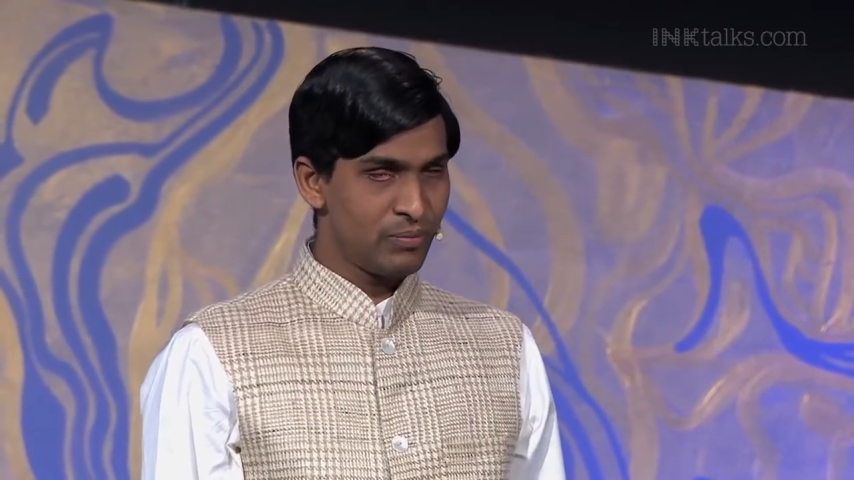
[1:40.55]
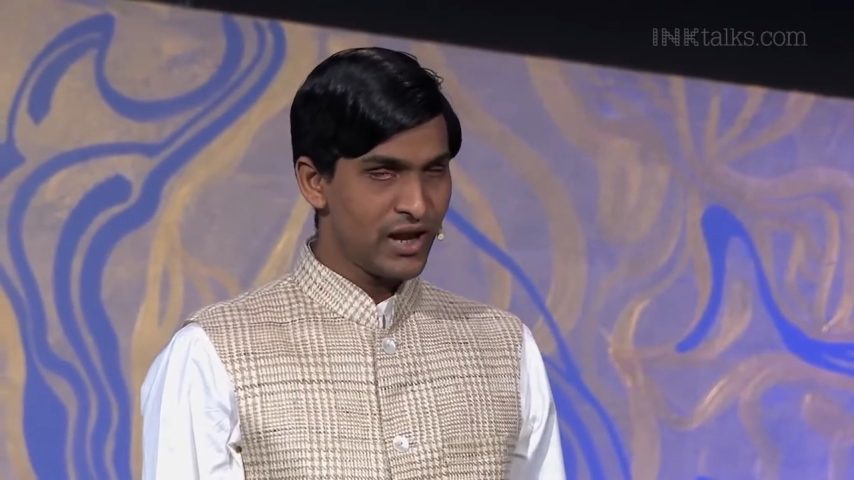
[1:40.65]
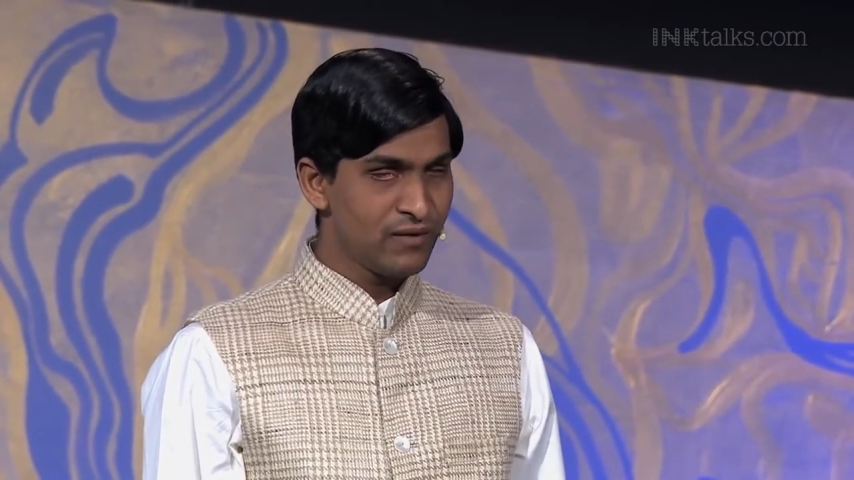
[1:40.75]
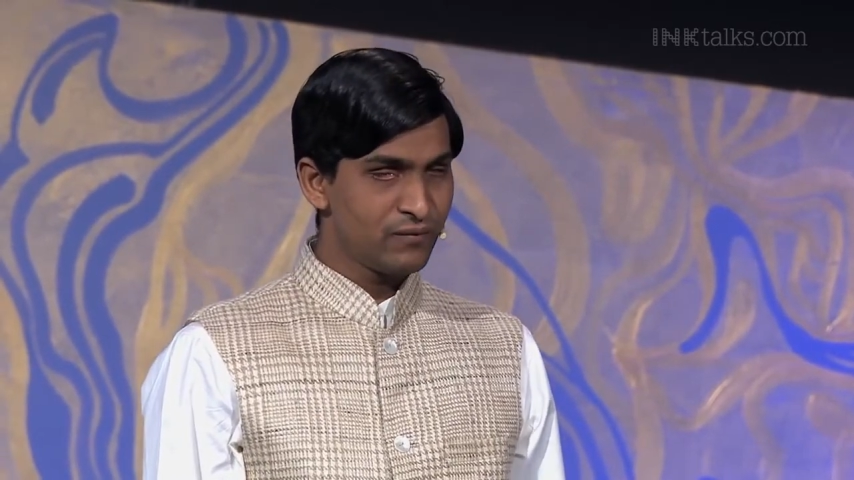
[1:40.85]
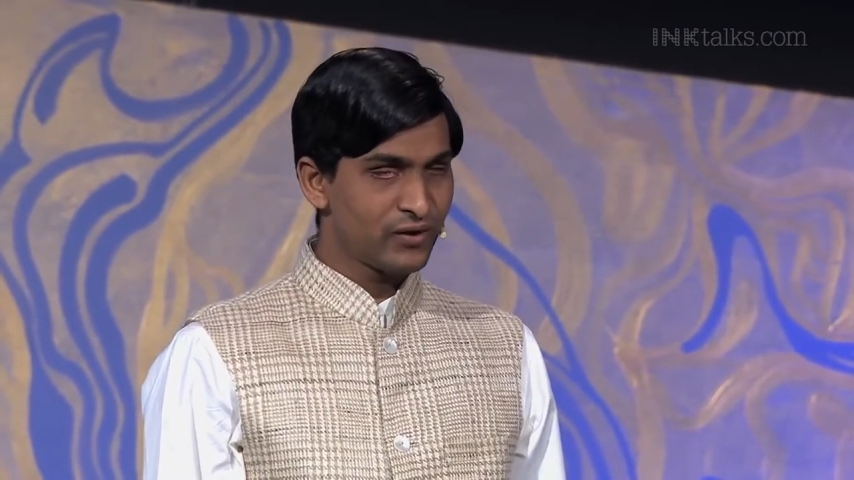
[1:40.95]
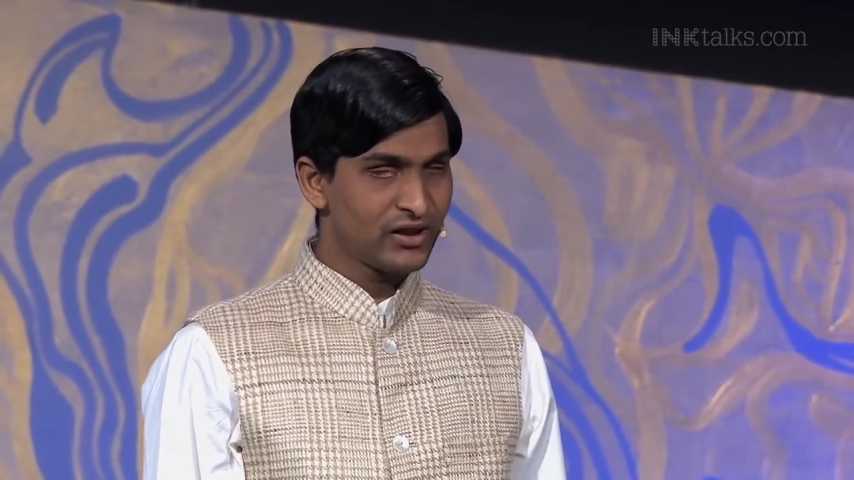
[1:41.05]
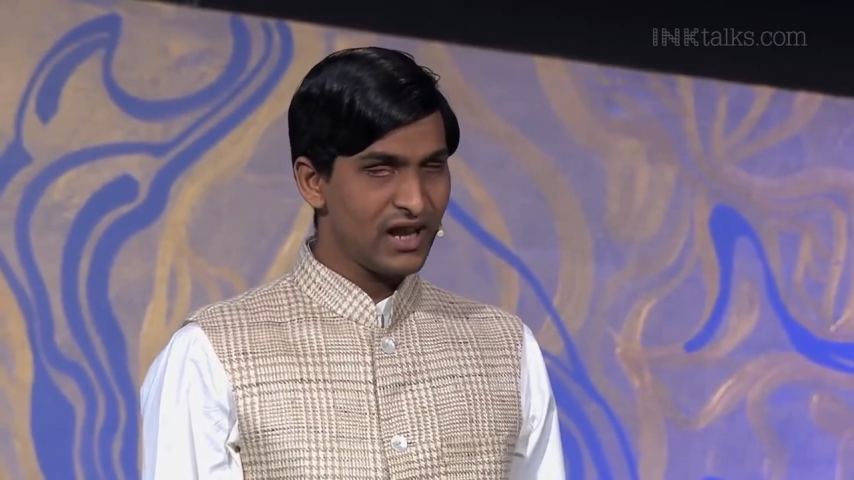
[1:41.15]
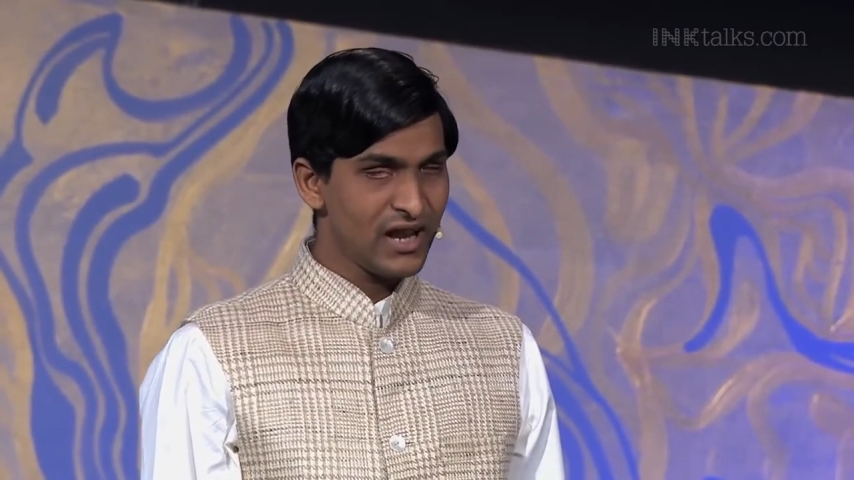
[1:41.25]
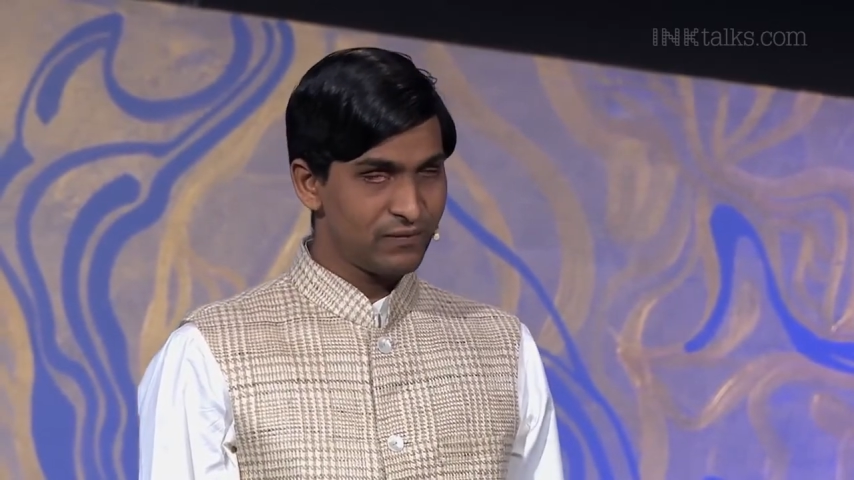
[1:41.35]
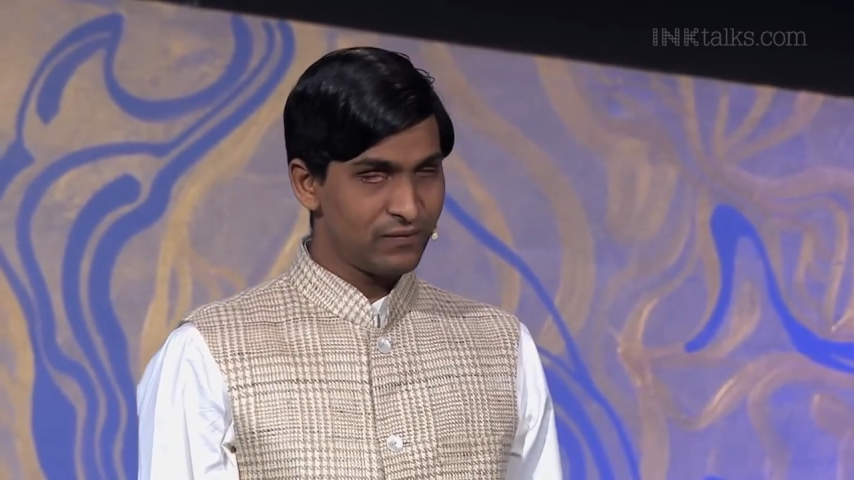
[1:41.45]
pain for the
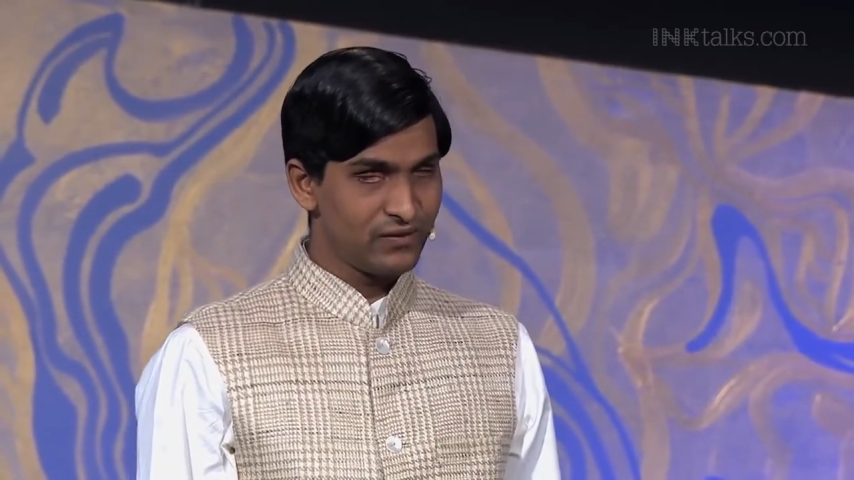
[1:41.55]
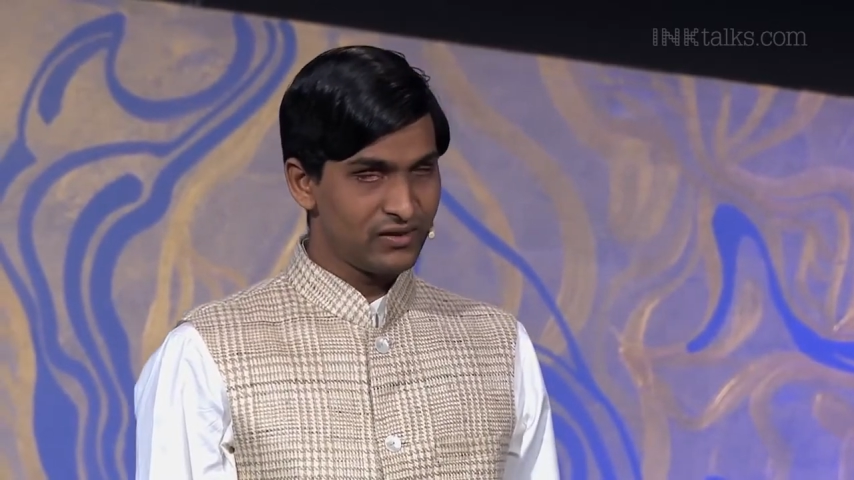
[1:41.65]
life.